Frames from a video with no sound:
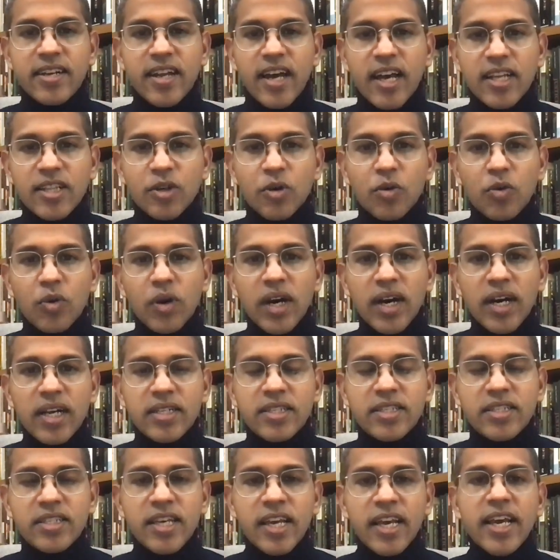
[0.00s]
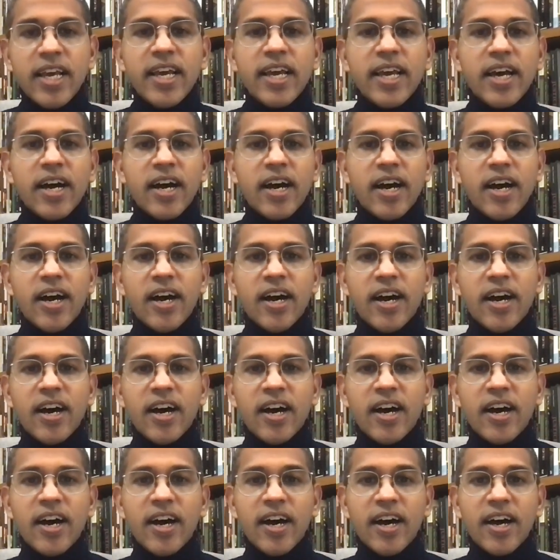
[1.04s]
In other words,
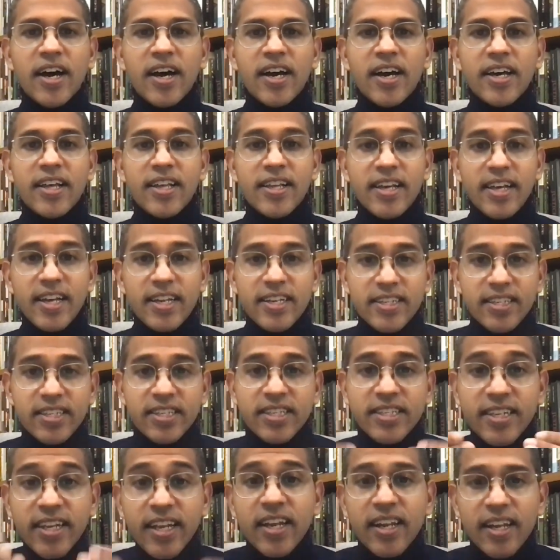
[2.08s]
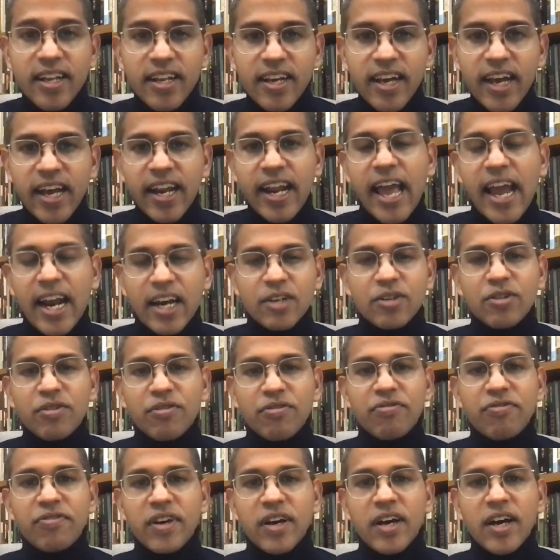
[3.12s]
it is still an act
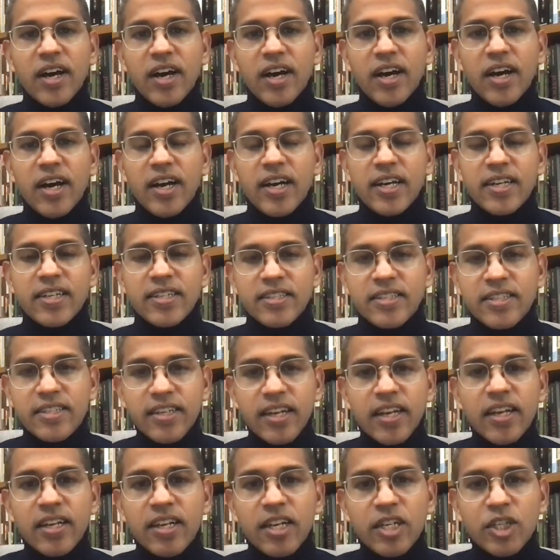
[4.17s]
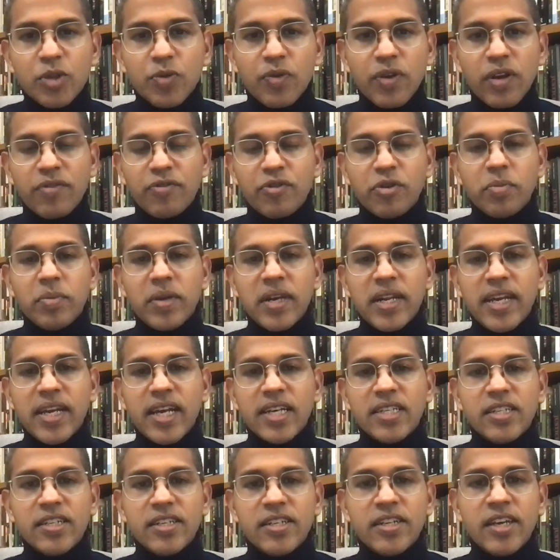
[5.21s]
of, it is still a ritual of
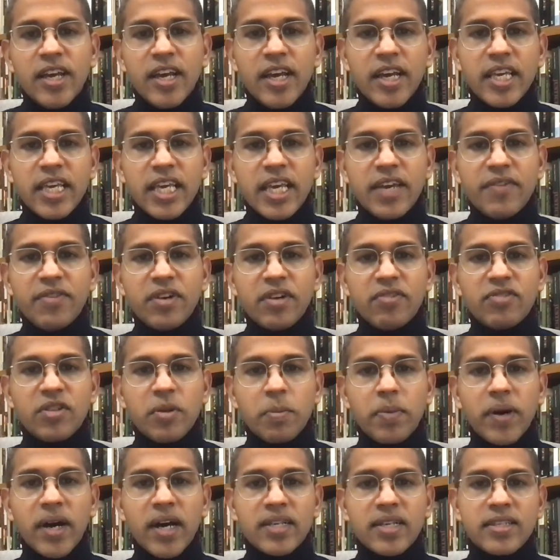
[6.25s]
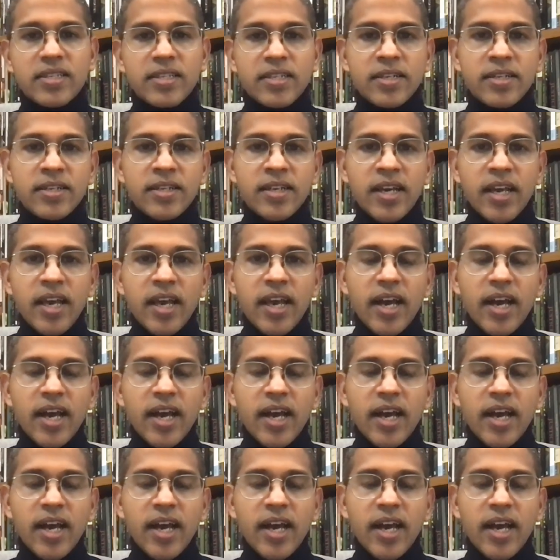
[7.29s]
humiliation, even if the person